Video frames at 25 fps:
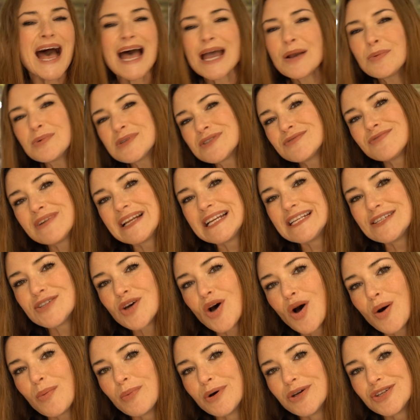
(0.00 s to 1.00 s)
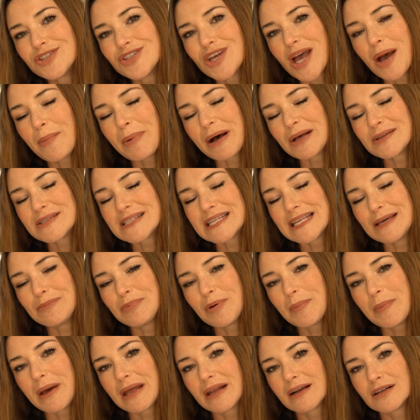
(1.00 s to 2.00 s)
I wasn't really taught much about
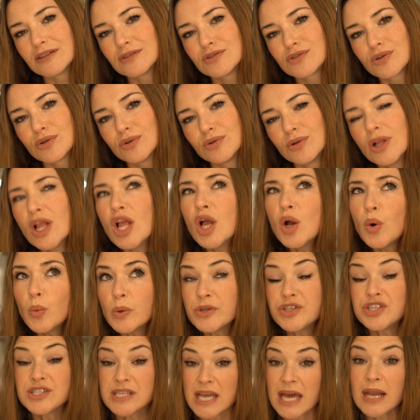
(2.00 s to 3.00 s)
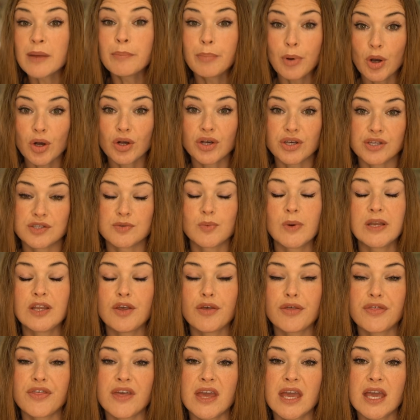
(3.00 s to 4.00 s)
sleep at medical school, which is kind of bonkers when
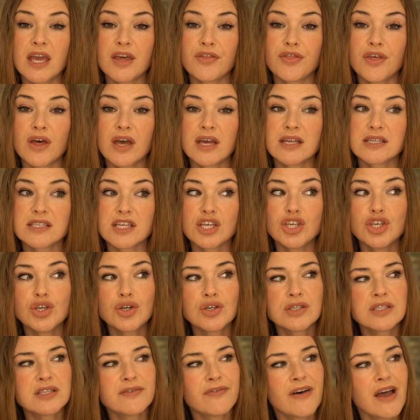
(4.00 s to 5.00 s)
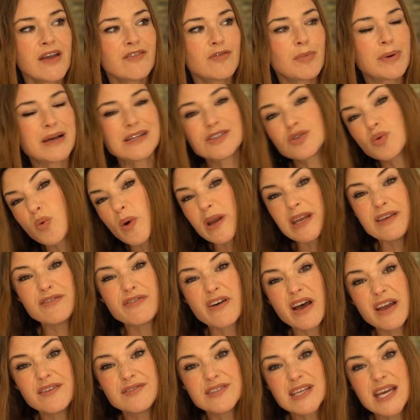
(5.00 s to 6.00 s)
you think that you can survive about
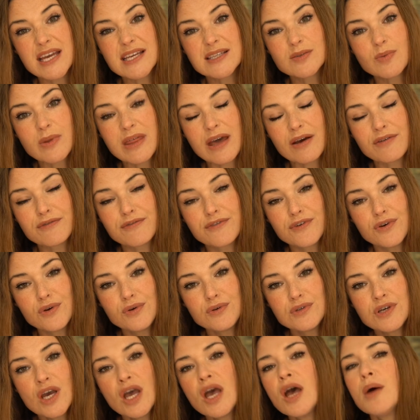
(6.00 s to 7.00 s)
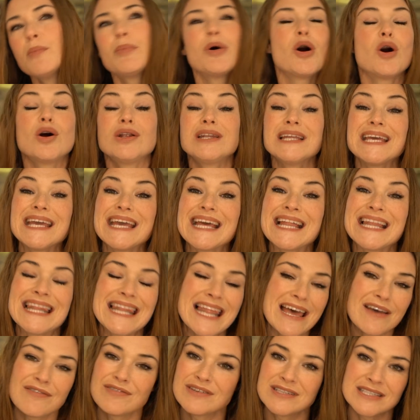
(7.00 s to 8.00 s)
25 days without food, but only
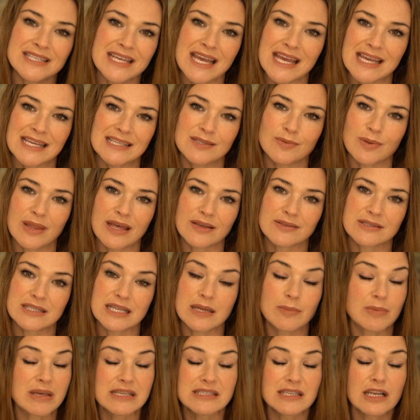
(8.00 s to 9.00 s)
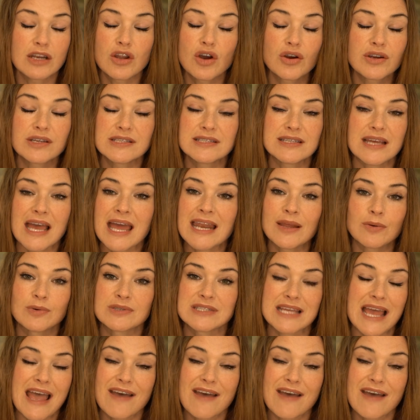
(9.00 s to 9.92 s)
11 days without sleep. That's the longest anyone's